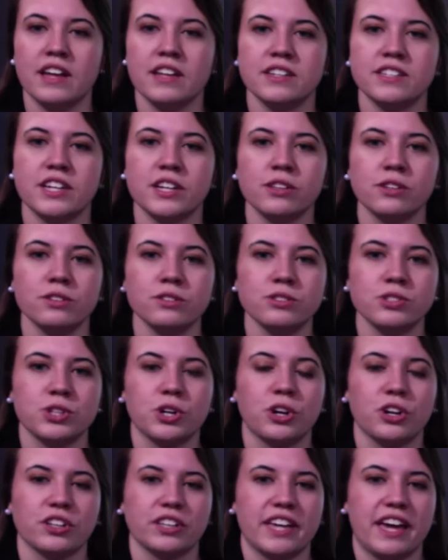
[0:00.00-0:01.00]
Dillard's
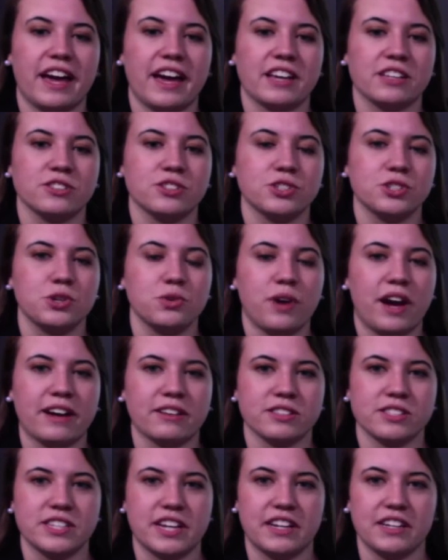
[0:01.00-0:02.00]
currently has 2
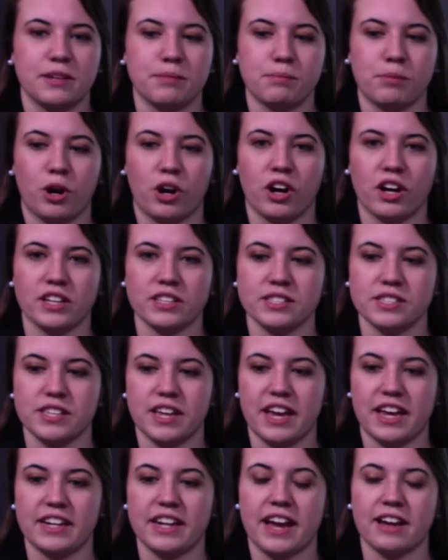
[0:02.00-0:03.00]
outstanding bonds,
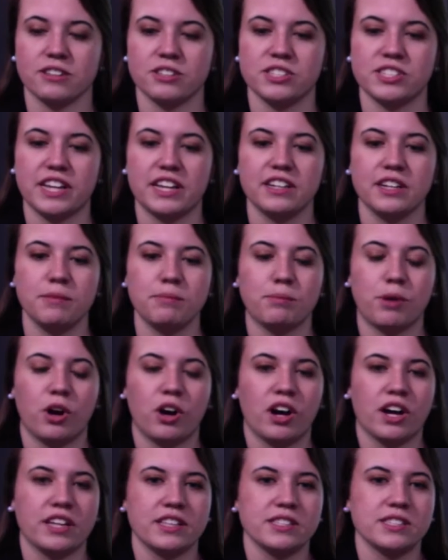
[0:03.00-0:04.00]
and outstanding
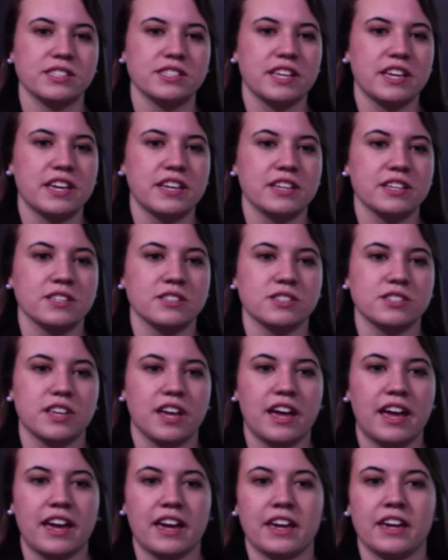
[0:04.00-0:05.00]
bonds is
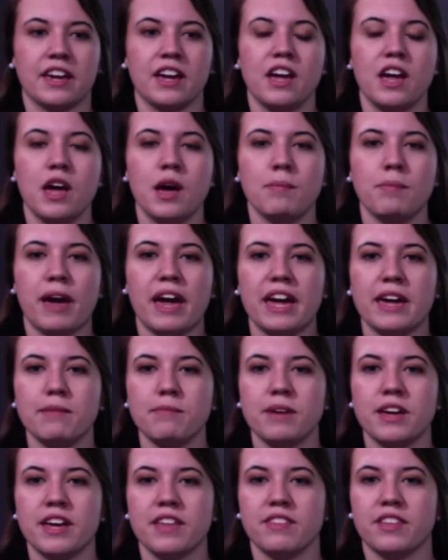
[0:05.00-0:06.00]
a
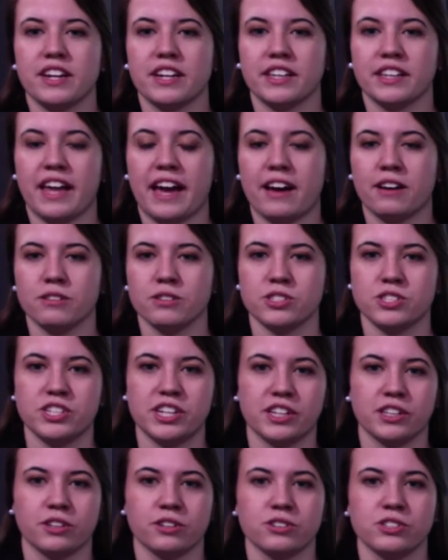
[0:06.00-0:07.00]
payment that allows
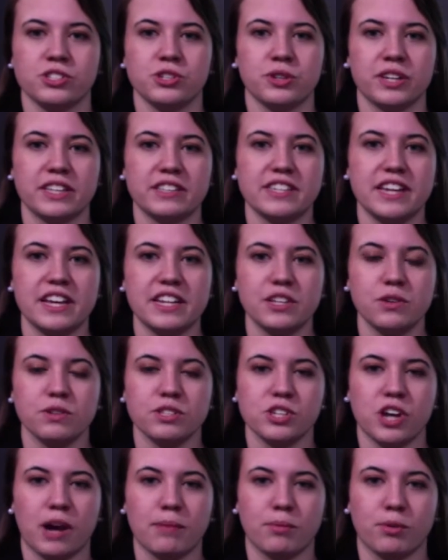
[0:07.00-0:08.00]
Dillard's to continue
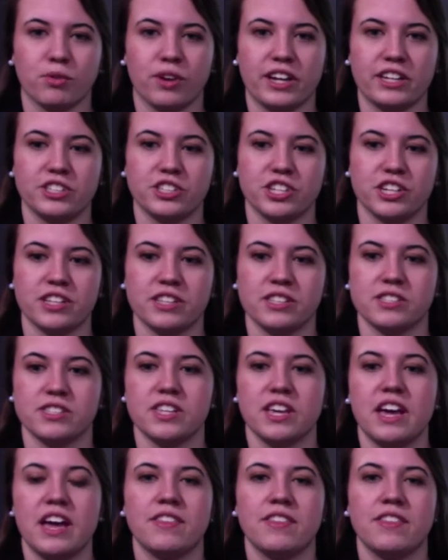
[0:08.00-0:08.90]
its operations